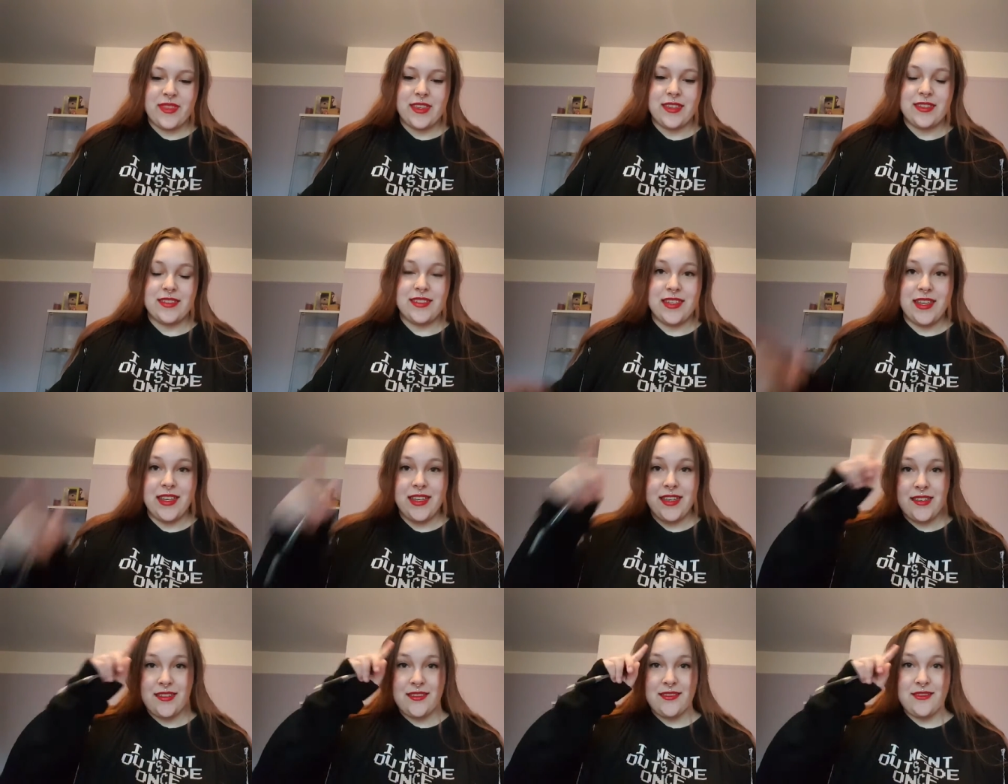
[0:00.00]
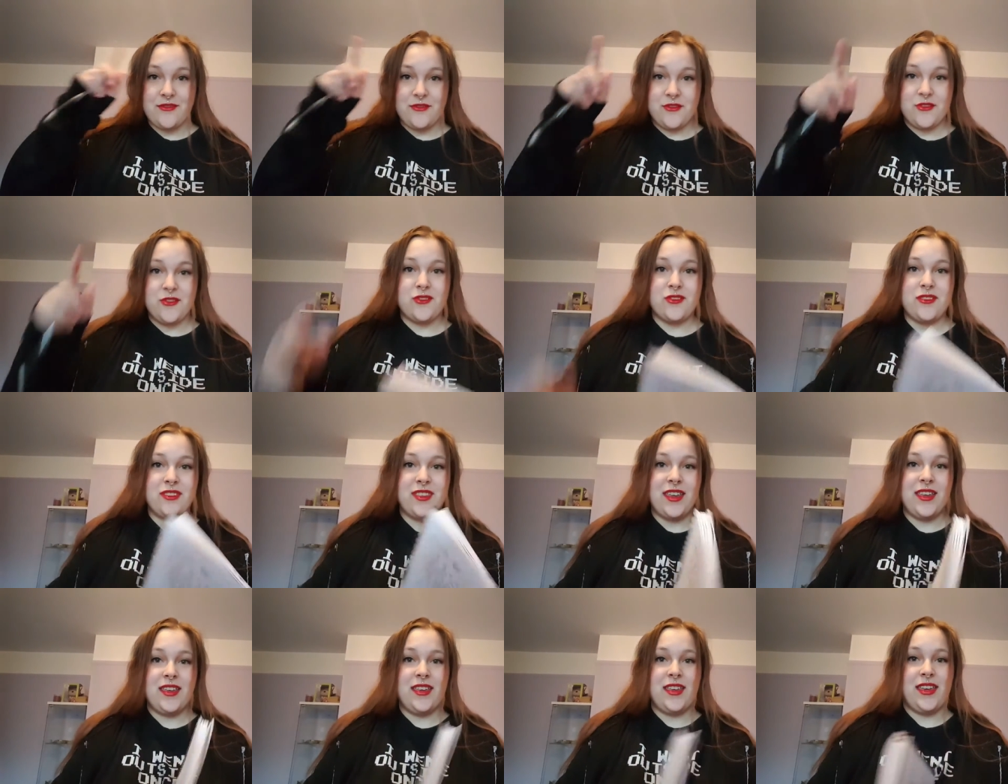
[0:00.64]
See,
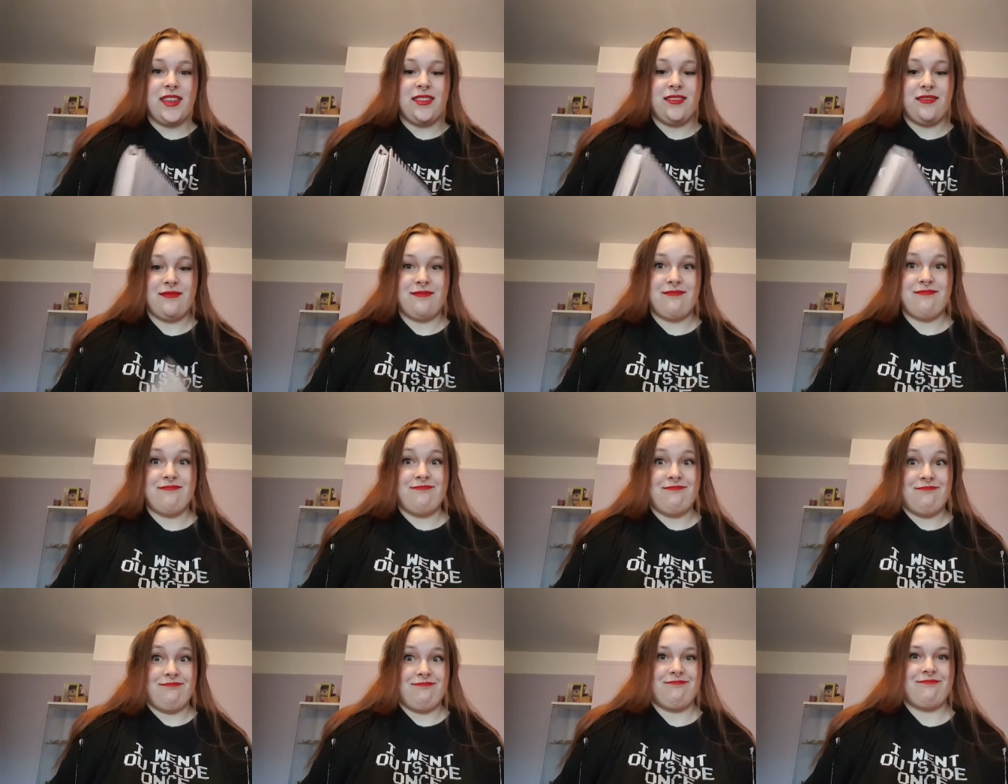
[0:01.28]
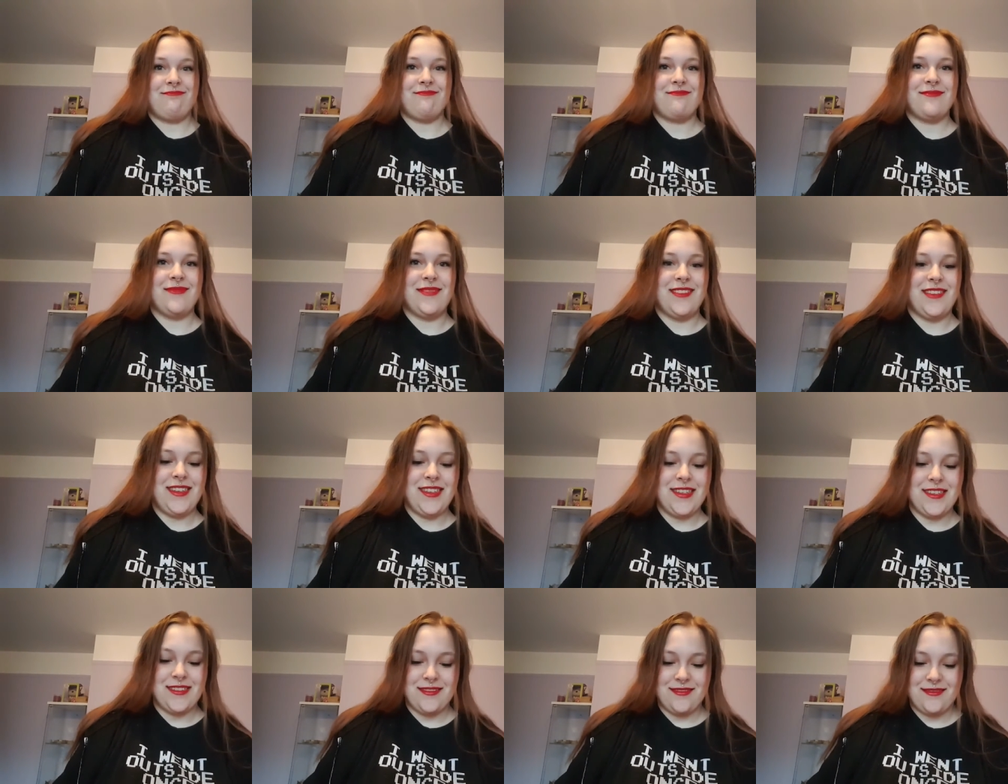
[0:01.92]
forward thinking.
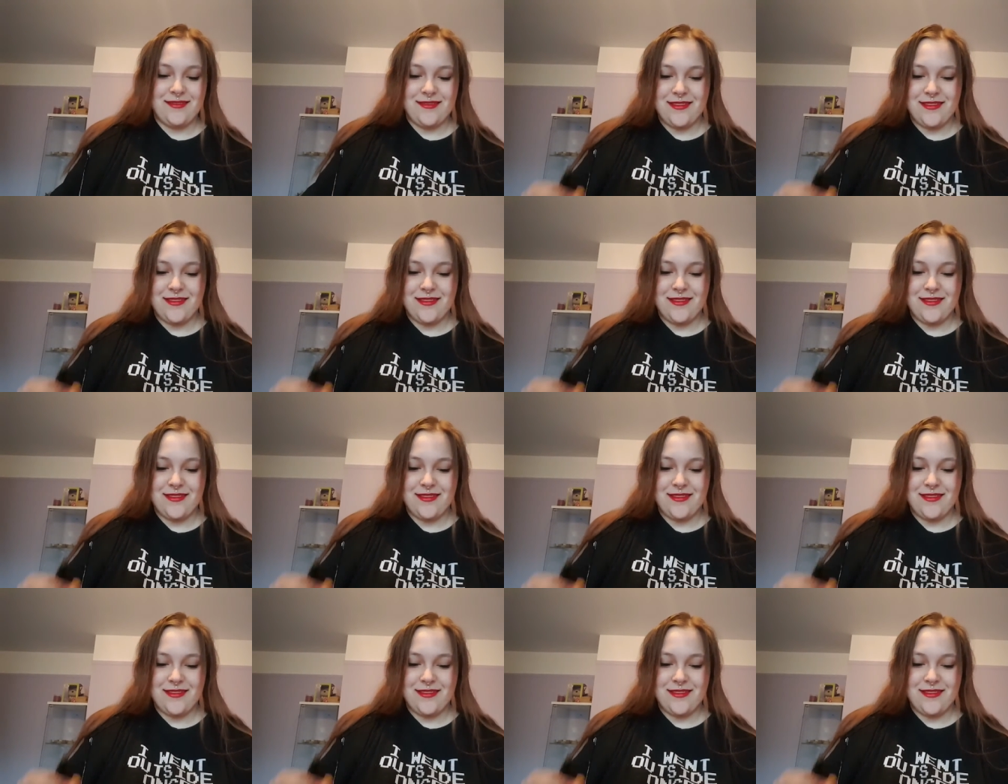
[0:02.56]
Yeah.